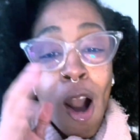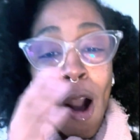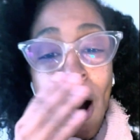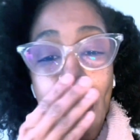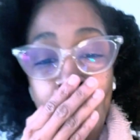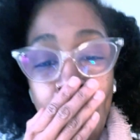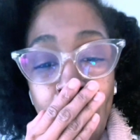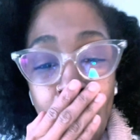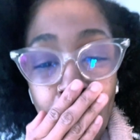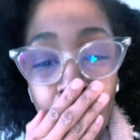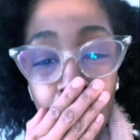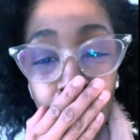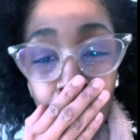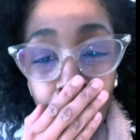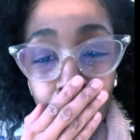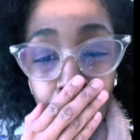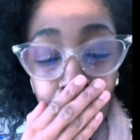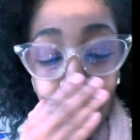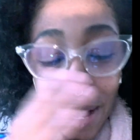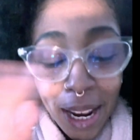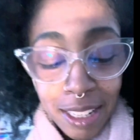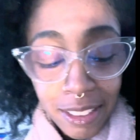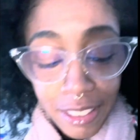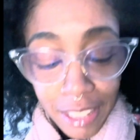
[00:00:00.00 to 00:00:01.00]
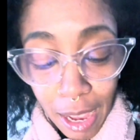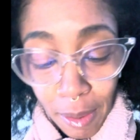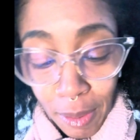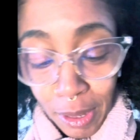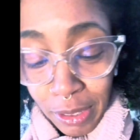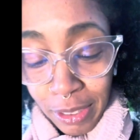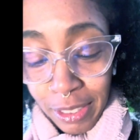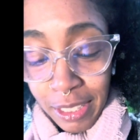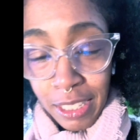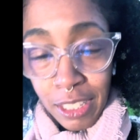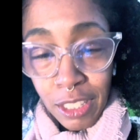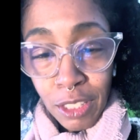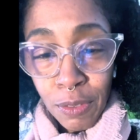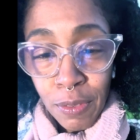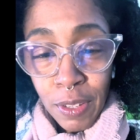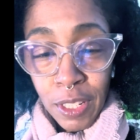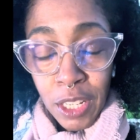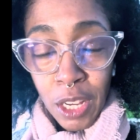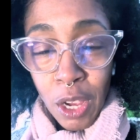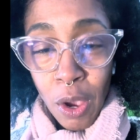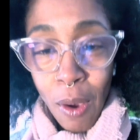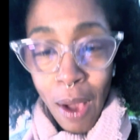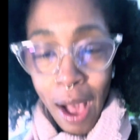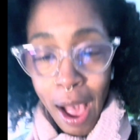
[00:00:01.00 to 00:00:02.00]
Oh, by the time you see this
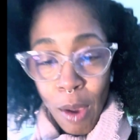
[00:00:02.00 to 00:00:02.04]
video,